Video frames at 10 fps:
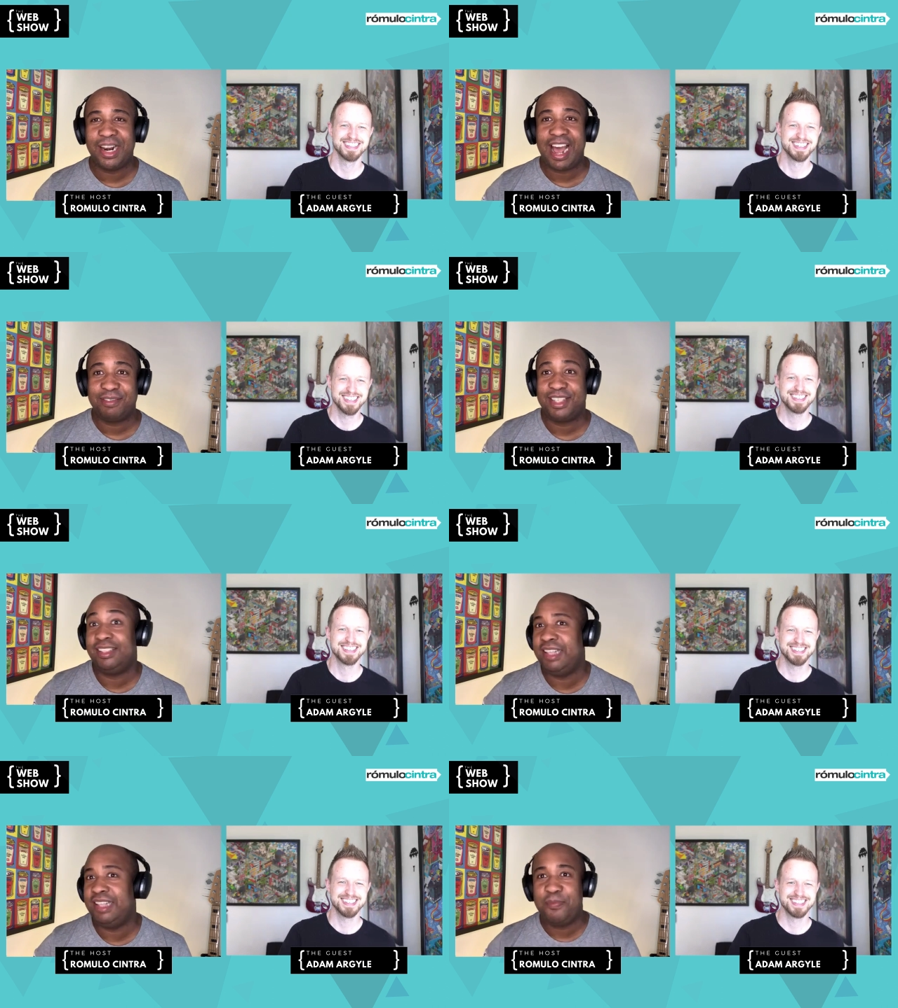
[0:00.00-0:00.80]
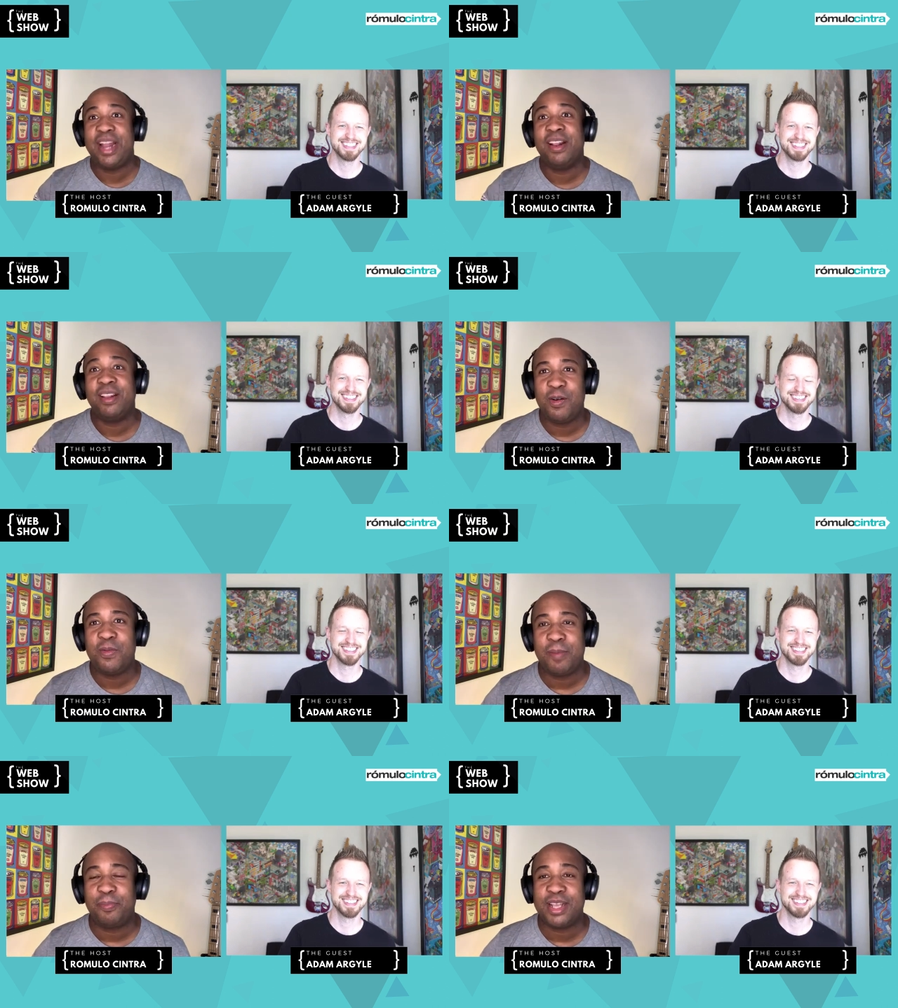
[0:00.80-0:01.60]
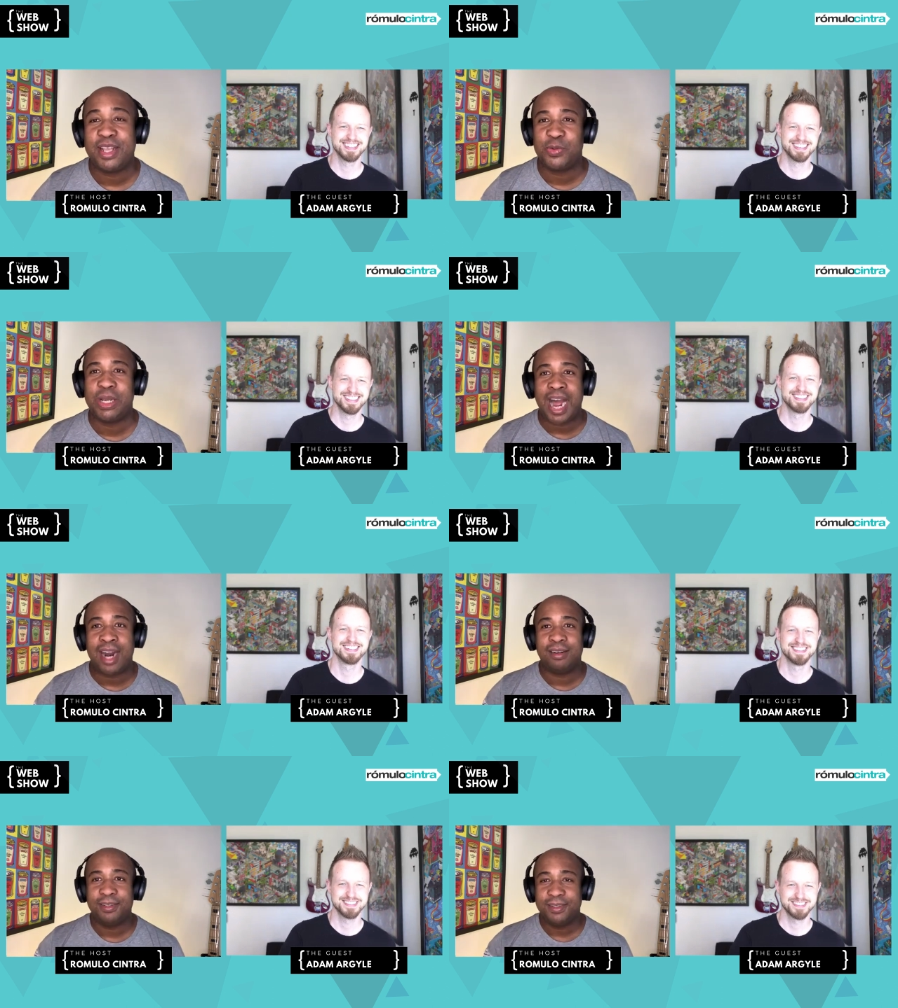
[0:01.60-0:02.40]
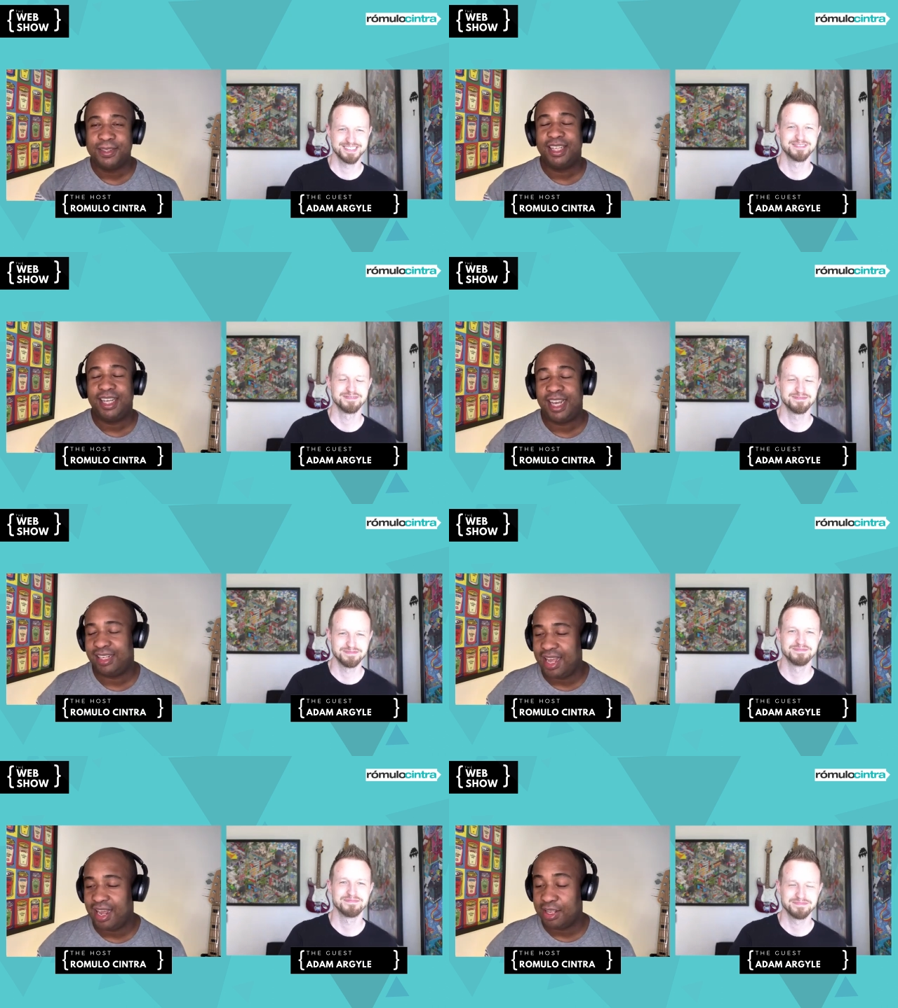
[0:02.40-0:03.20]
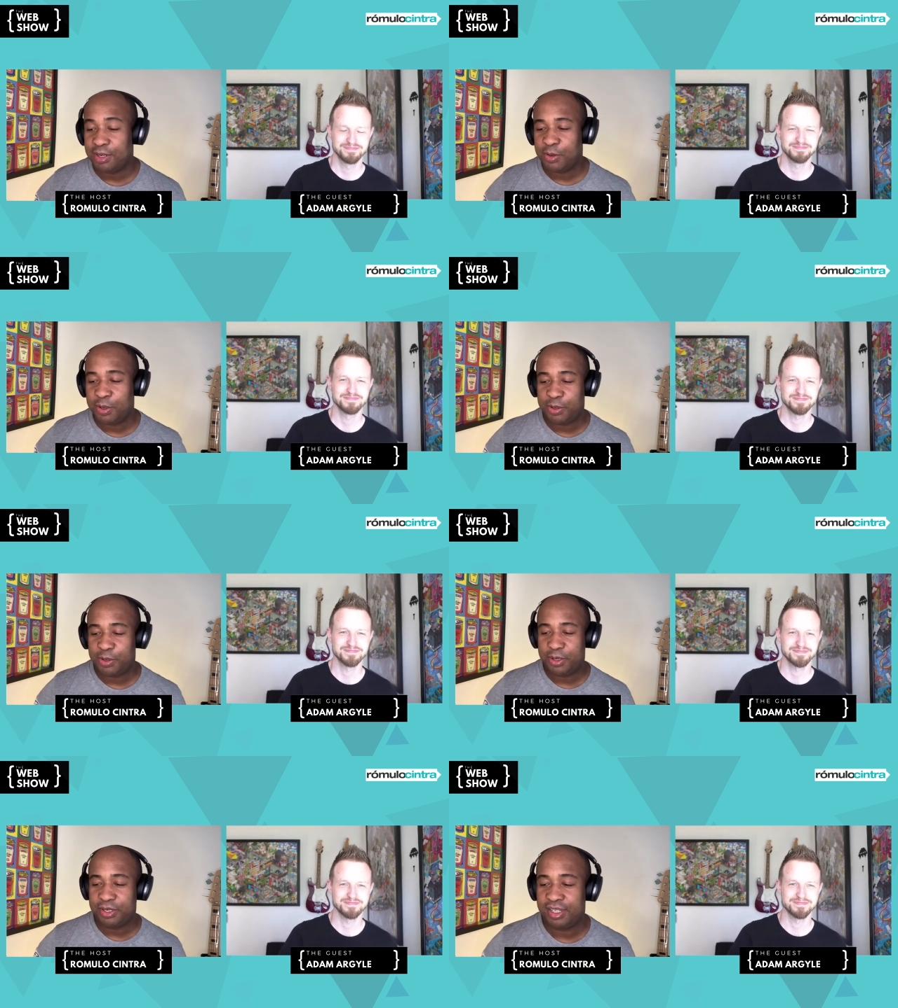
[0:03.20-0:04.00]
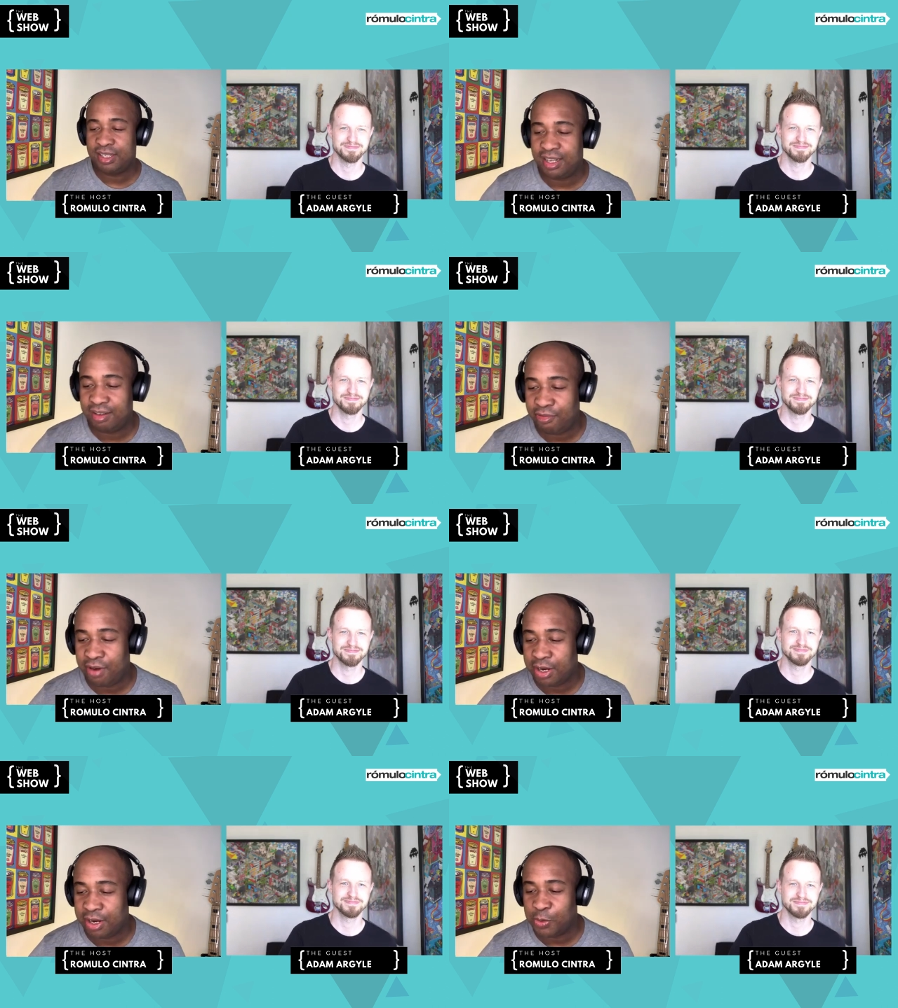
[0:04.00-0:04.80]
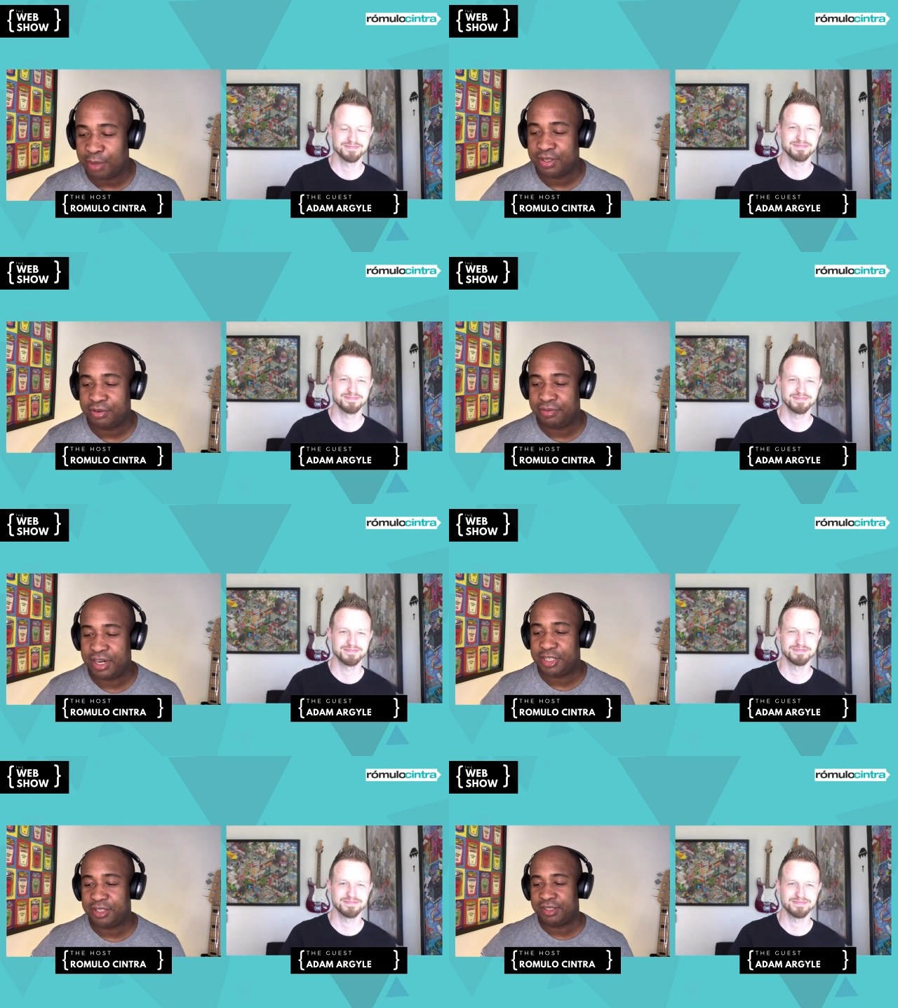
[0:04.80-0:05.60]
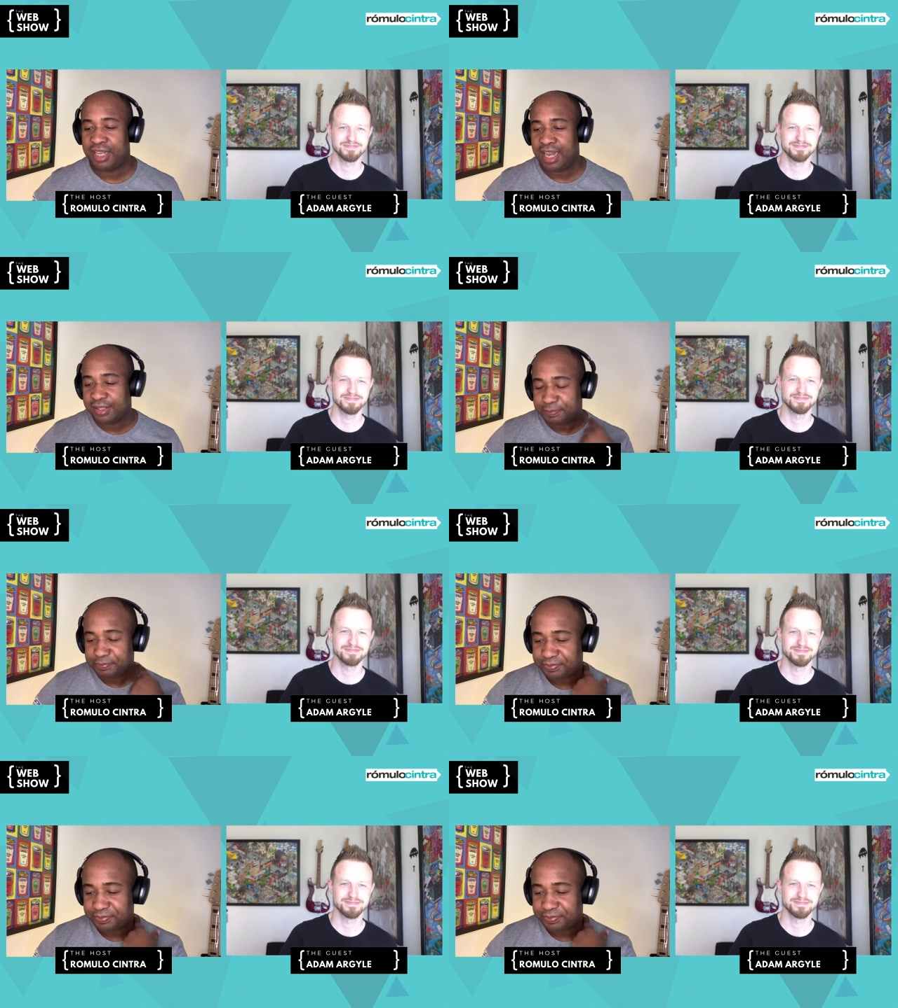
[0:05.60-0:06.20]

Speaker 1: lives and depend the place we are and yeah you you, you did a very cool observation on that